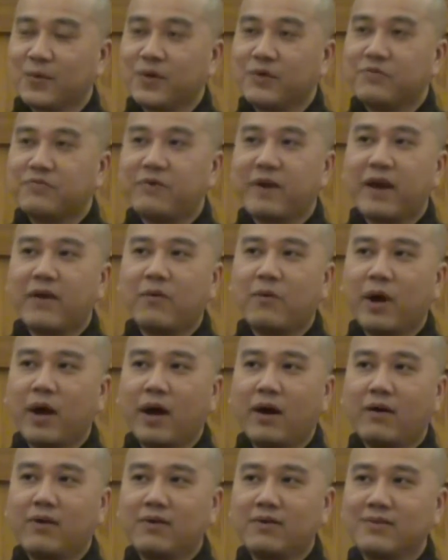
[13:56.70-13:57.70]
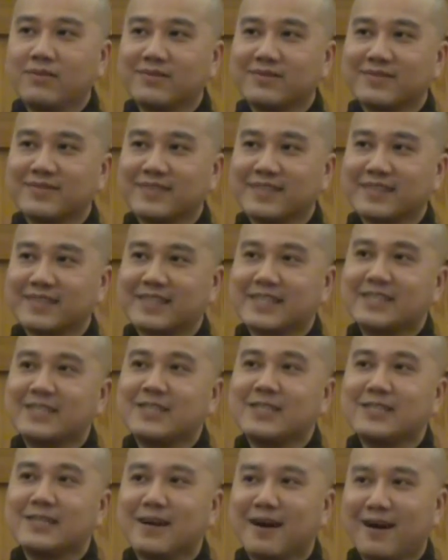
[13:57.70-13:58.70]
we farewell the
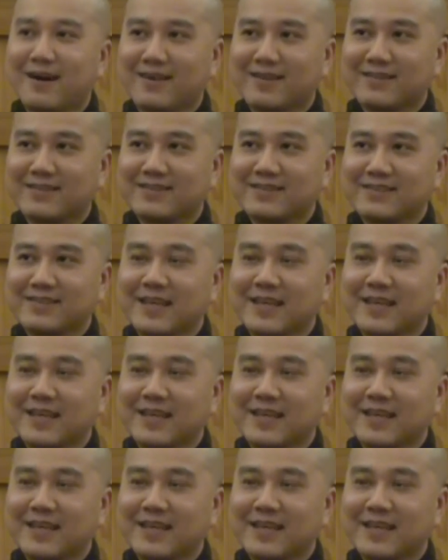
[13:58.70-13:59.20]
kitchen god,